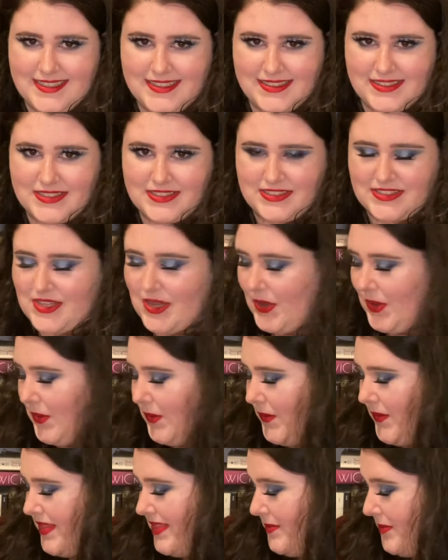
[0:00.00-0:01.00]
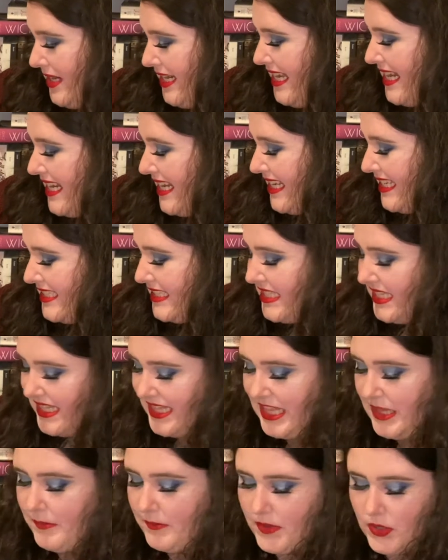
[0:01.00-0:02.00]
So we're getting into
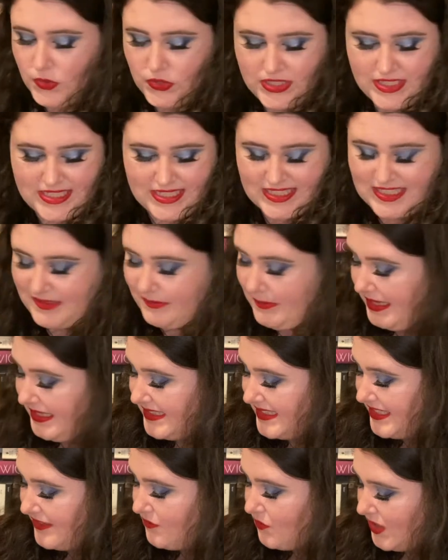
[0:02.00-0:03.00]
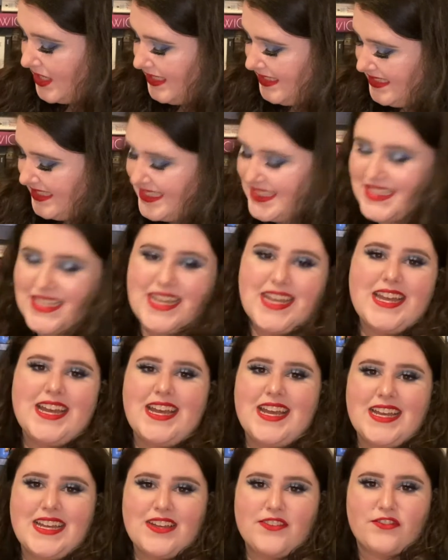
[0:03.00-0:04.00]
the most expensive ones
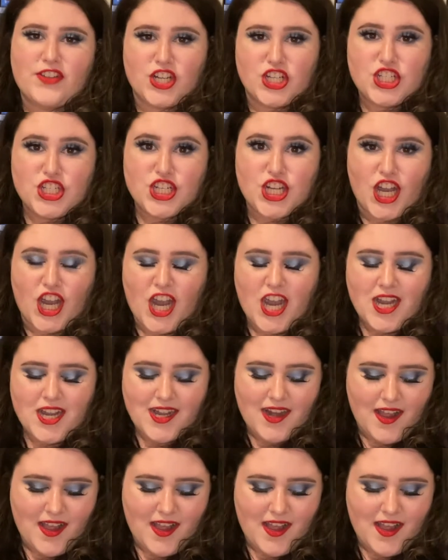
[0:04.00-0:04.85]
for sure.